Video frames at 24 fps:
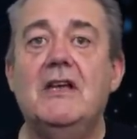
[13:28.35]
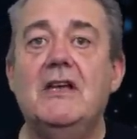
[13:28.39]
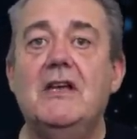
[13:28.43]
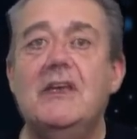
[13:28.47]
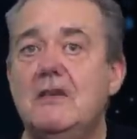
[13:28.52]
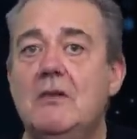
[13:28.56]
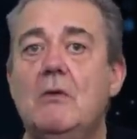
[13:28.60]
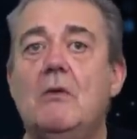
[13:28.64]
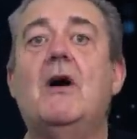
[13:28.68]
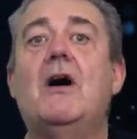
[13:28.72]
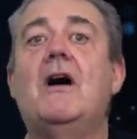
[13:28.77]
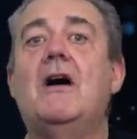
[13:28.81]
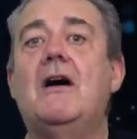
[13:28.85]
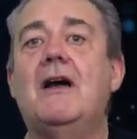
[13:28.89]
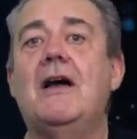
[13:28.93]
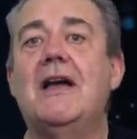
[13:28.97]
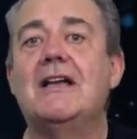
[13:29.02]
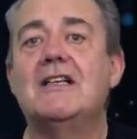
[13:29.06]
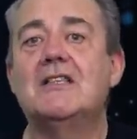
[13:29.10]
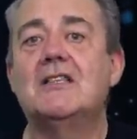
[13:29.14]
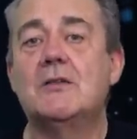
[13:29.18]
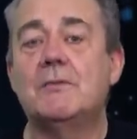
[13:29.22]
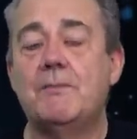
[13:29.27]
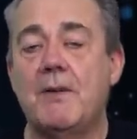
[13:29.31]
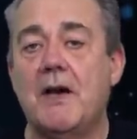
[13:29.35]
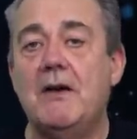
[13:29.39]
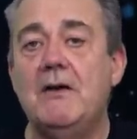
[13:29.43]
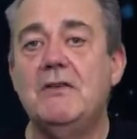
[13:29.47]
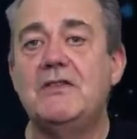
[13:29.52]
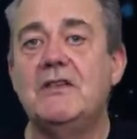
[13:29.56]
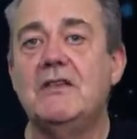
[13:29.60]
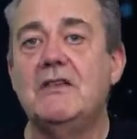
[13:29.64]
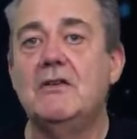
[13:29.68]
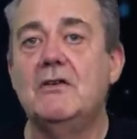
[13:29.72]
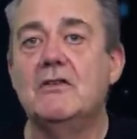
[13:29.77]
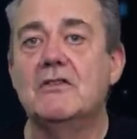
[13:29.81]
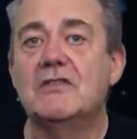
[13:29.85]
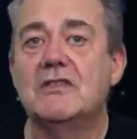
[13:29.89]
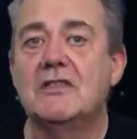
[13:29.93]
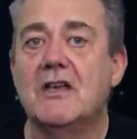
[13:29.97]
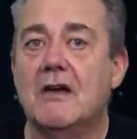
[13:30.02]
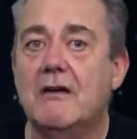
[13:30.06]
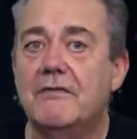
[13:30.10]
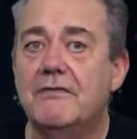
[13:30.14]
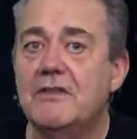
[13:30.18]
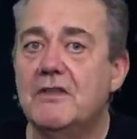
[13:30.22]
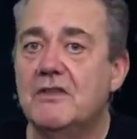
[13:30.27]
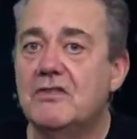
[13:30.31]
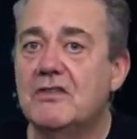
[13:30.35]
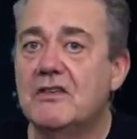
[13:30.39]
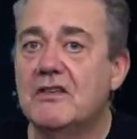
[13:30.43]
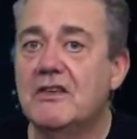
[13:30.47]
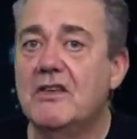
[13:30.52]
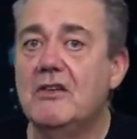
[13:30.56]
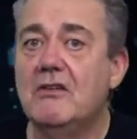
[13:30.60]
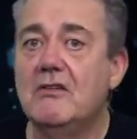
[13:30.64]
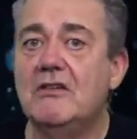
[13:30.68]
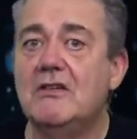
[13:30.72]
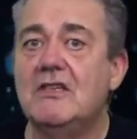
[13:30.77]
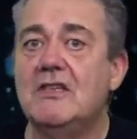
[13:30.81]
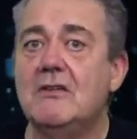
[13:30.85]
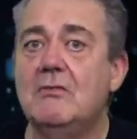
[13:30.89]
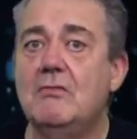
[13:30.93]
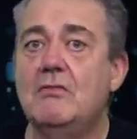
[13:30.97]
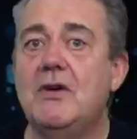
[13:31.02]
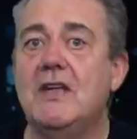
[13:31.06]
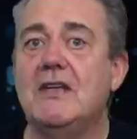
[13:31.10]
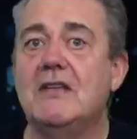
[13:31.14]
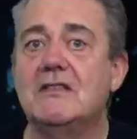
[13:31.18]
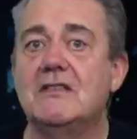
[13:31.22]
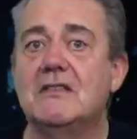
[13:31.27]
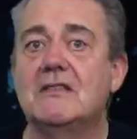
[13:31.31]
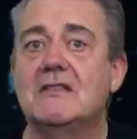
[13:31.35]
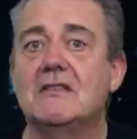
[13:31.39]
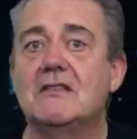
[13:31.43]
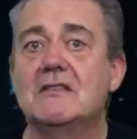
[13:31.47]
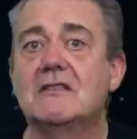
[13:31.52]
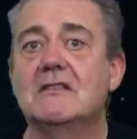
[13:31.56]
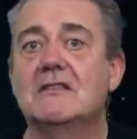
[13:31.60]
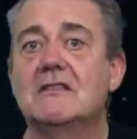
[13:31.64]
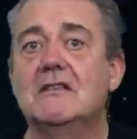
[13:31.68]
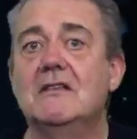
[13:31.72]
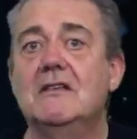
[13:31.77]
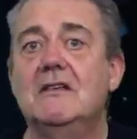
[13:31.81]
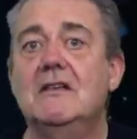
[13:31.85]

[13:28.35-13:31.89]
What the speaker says: you are exposing yourself to security risks,